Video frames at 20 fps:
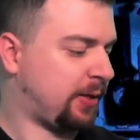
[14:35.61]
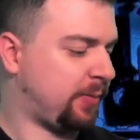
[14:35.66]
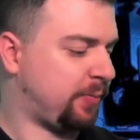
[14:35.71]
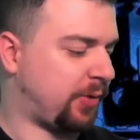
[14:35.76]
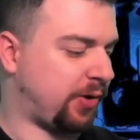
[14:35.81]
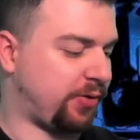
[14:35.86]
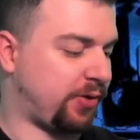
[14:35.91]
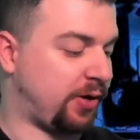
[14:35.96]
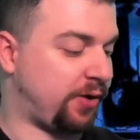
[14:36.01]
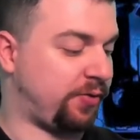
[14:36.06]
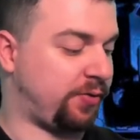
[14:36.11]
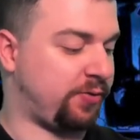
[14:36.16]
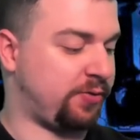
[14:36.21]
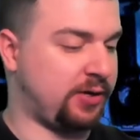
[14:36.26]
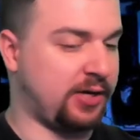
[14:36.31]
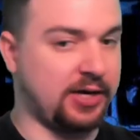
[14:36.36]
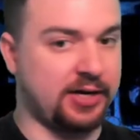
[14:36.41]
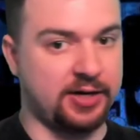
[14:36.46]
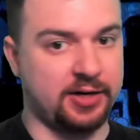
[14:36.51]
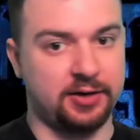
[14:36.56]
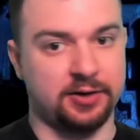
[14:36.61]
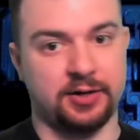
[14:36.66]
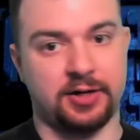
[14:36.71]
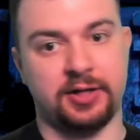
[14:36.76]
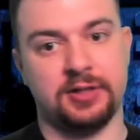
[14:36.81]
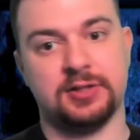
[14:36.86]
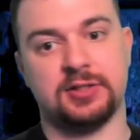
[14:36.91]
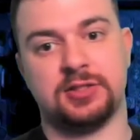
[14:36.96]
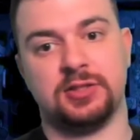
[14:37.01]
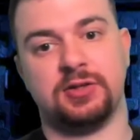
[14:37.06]
But at the end of the day,
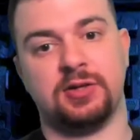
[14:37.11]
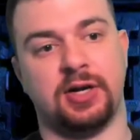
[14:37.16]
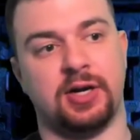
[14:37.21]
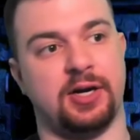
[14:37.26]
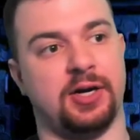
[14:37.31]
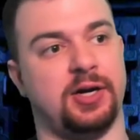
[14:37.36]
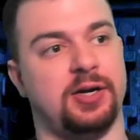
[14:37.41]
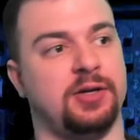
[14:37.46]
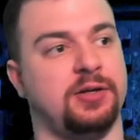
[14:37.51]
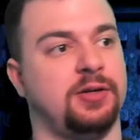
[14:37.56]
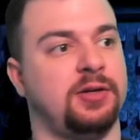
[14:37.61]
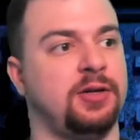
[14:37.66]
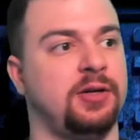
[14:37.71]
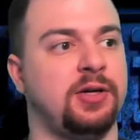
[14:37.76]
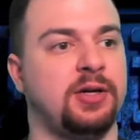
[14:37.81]
it still had